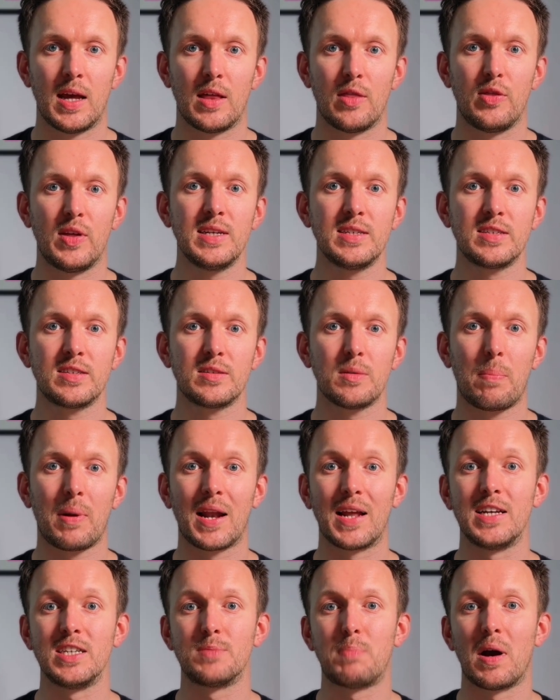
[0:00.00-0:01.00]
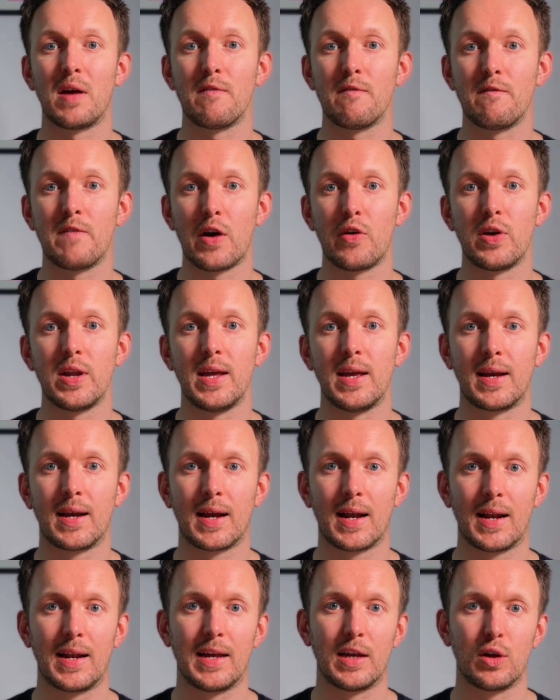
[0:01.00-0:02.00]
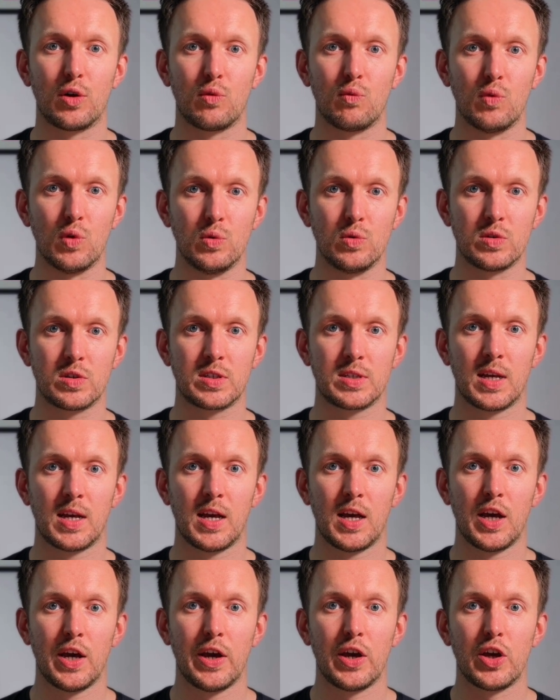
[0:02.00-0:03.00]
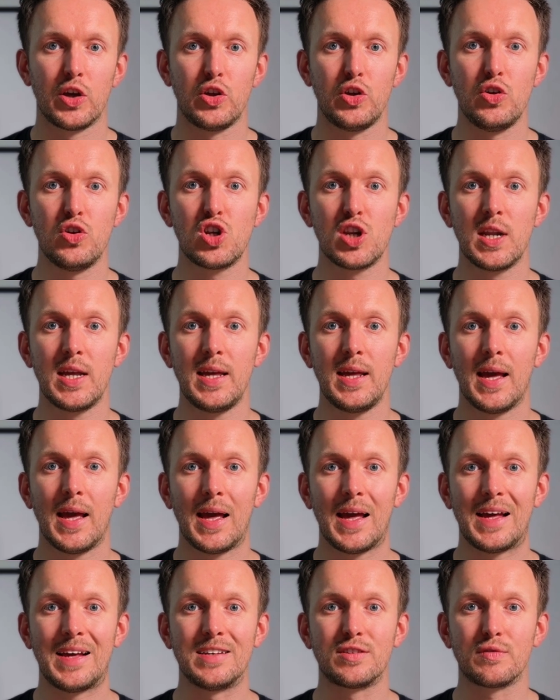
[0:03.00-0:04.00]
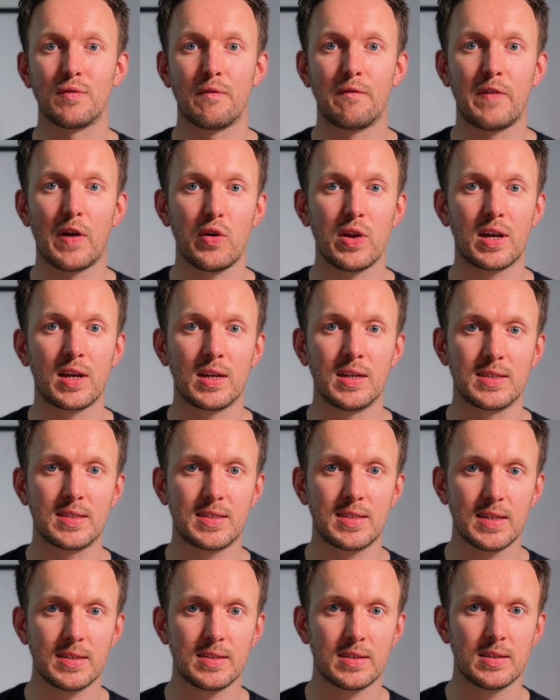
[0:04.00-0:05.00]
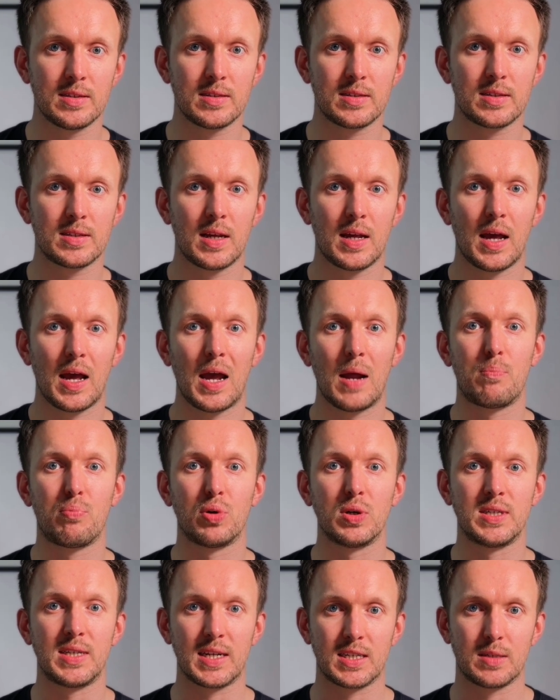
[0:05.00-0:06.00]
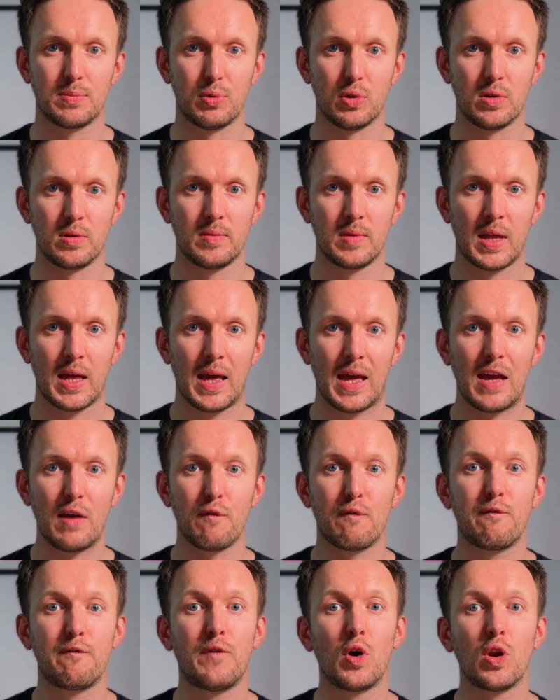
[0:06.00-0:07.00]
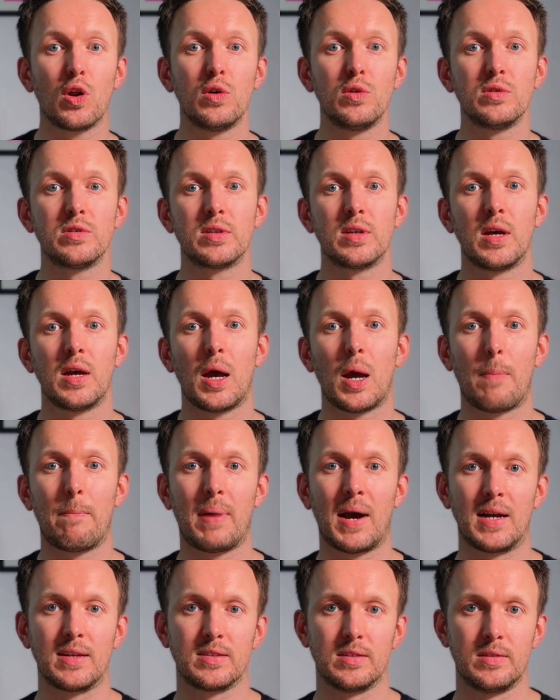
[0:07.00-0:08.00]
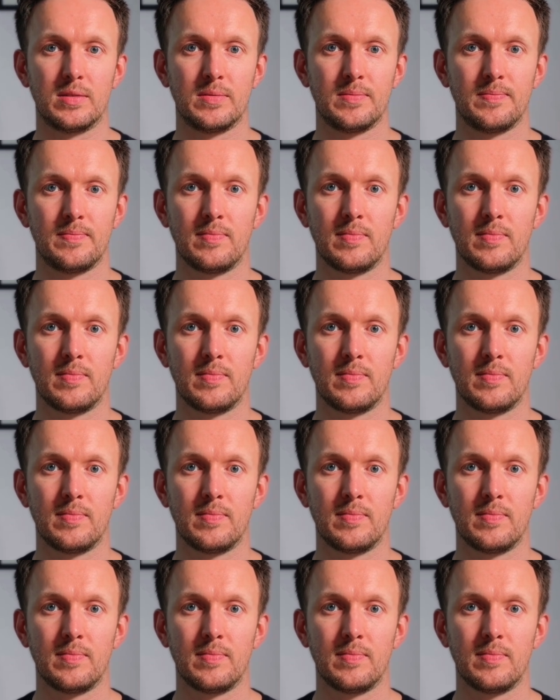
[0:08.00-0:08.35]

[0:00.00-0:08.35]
This plays by very clear rules. Usually it's very consistent and predictable. It follows a pattern.